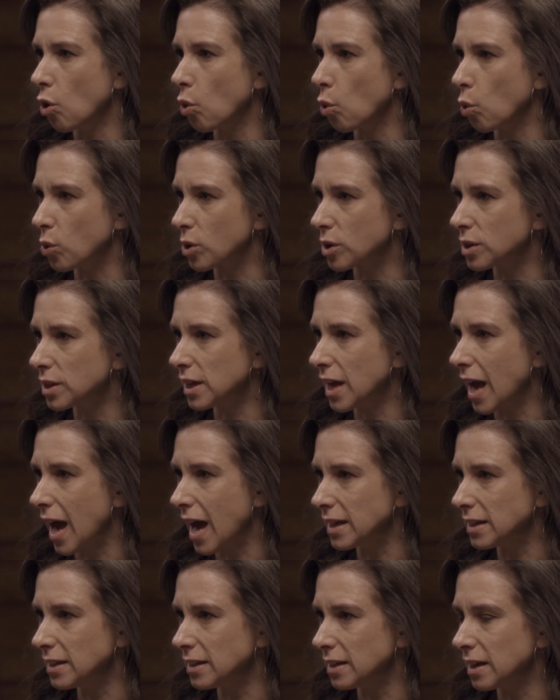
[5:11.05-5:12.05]
or the
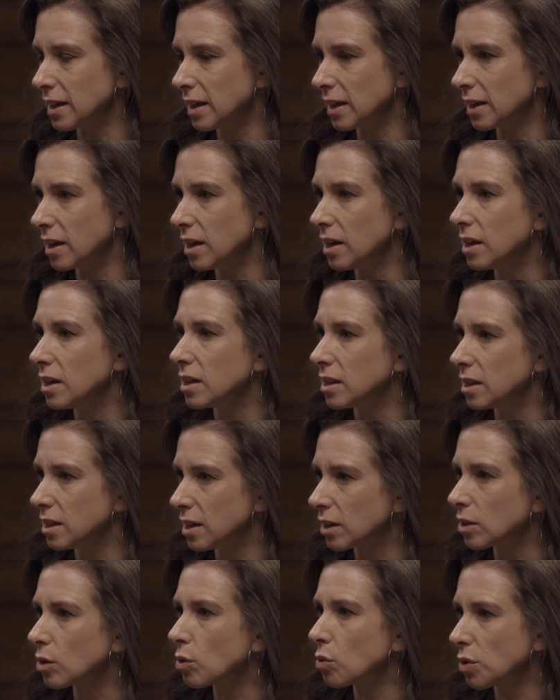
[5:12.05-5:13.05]
editing
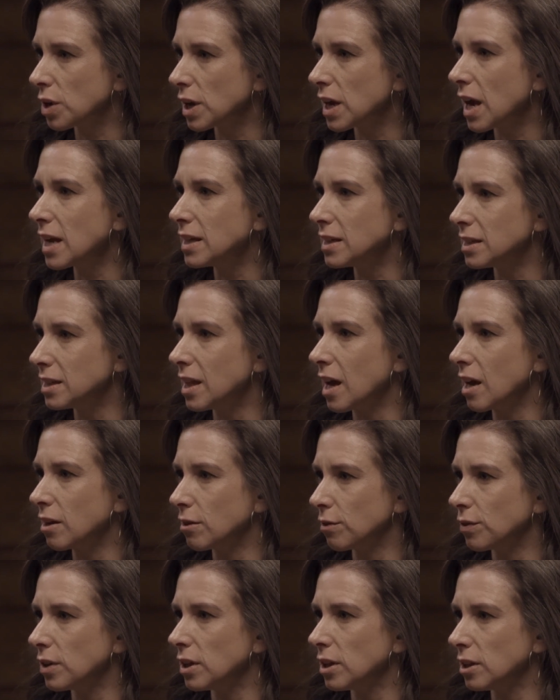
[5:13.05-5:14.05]
that created
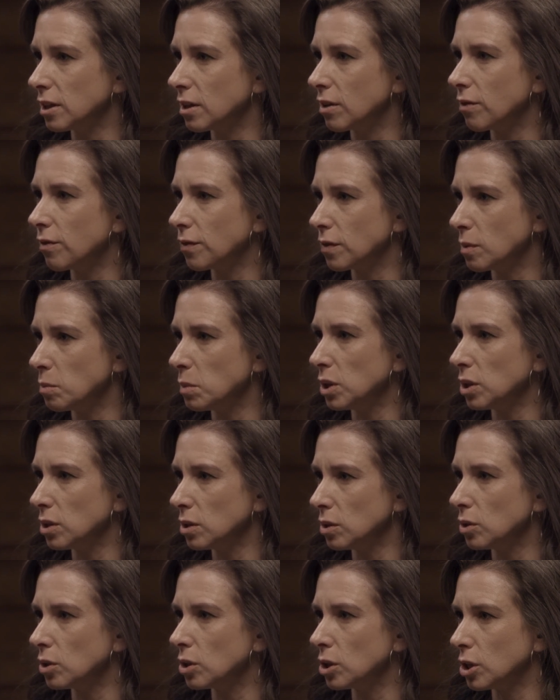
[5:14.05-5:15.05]
that feeling of
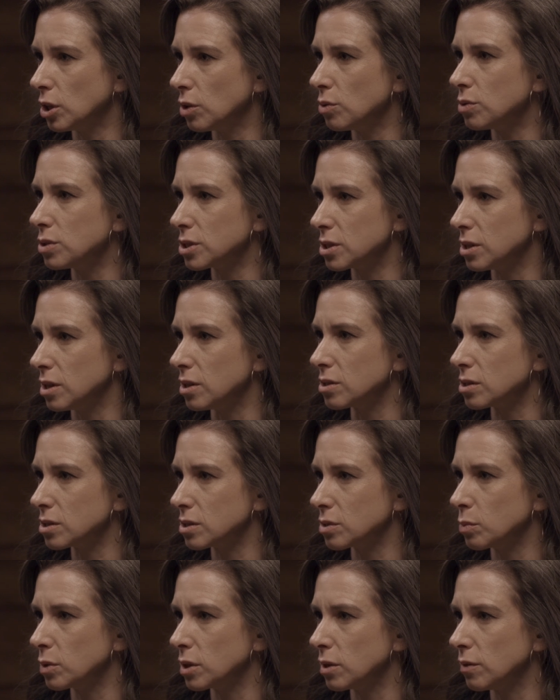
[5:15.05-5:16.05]
familial
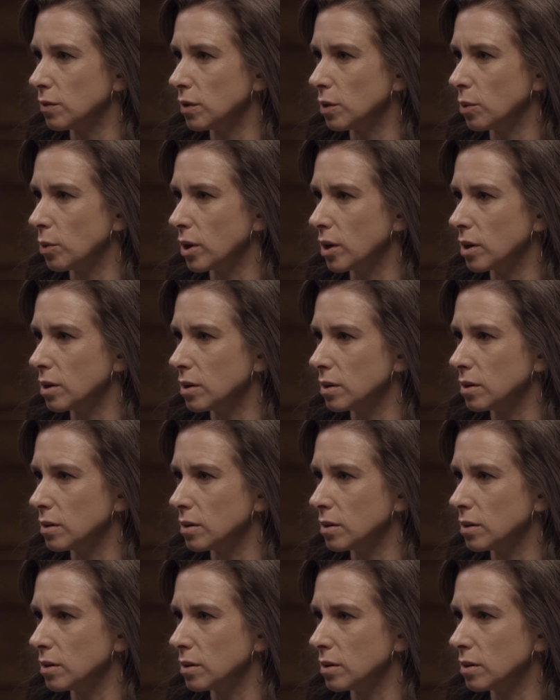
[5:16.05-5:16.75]
closeness with the viewer?